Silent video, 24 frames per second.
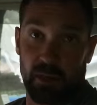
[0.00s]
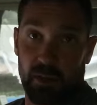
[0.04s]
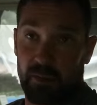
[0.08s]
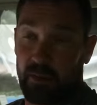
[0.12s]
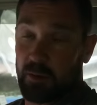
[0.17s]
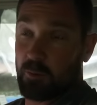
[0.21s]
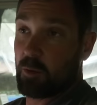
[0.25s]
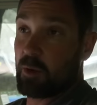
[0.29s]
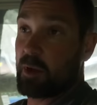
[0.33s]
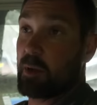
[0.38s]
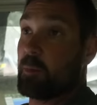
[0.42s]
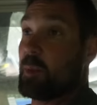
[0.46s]

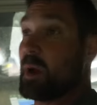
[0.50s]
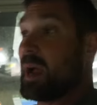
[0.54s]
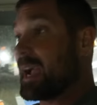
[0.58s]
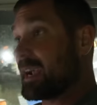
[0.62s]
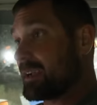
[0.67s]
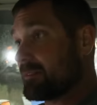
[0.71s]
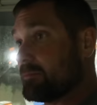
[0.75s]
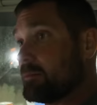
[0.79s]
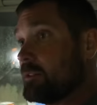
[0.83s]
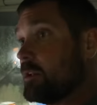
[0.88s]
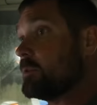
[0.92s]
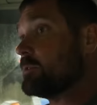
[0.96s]
Then we'll get
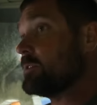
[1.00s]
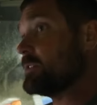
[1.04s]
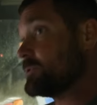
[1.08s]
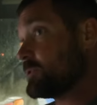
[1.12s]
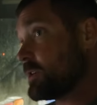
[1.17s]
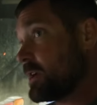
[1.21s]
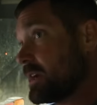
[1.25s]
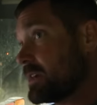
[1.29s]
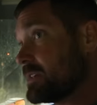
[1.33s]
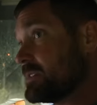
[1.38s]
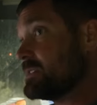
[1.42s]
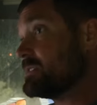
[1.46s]
back, load the
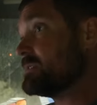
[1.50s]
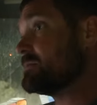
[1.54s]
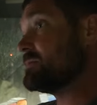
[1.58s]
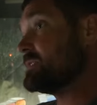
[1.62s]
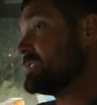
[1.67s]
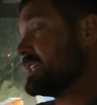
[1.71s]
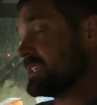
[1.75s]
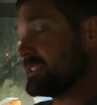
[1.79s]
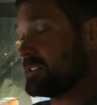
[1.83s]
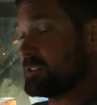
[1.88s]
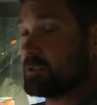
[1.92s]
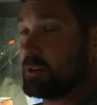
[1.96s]
trucks,
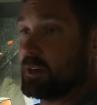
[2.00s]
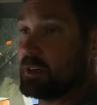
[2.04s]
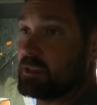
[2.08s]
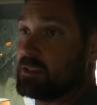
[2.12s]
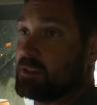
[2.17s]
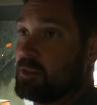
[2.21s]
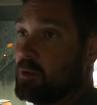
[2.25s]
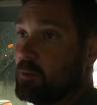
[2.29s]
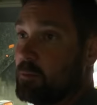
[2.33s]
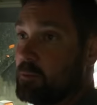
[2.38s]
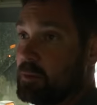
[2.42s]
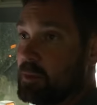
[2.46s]
take the
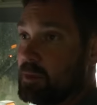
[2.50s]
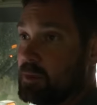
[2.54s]
trucks home,